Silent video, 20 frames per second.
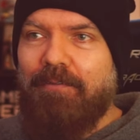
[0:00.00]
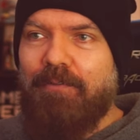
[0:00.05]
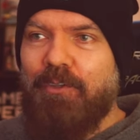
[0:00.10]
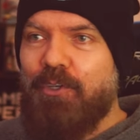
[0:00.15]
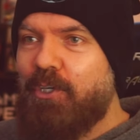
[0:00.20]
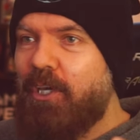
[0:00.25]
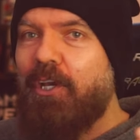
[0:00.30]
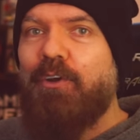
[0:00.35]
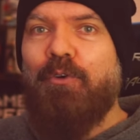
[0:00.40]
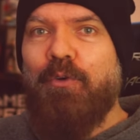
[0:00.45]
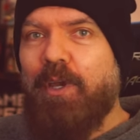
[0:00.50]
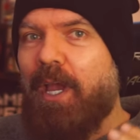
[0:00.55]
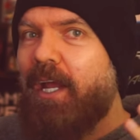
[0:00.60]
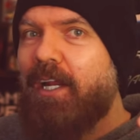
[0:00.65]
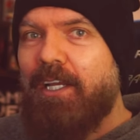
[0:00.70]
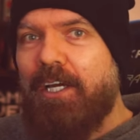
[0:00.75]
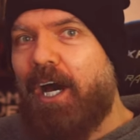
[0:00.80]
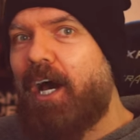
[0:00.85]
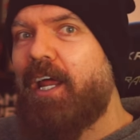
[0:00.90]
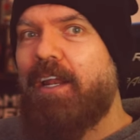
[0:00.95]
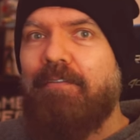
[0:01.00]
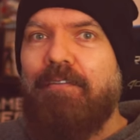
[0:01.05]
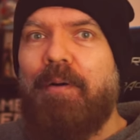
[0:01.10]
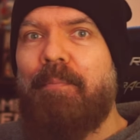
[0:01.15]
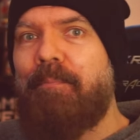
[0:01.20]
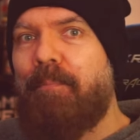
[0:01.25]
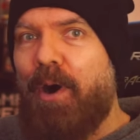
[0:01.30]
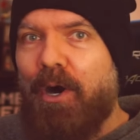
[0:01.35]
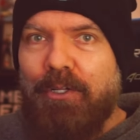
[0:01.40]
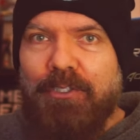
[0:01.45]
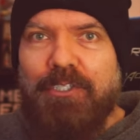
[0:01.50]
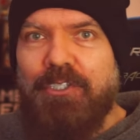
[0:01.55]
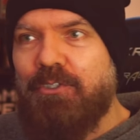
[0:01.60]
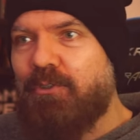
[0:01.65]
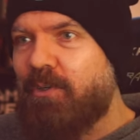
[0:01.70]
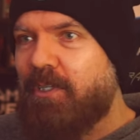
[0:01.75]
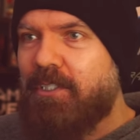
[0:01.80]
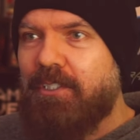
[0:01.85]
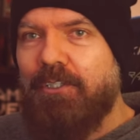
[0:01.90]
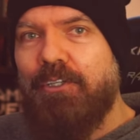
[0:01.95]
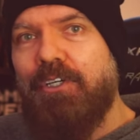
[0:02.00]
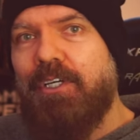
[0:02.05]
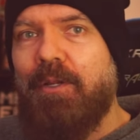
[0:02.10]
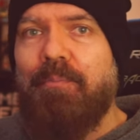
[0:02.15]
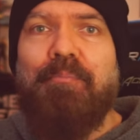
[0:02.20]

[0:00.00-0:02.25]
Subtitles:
You can create kind of a monstrous looking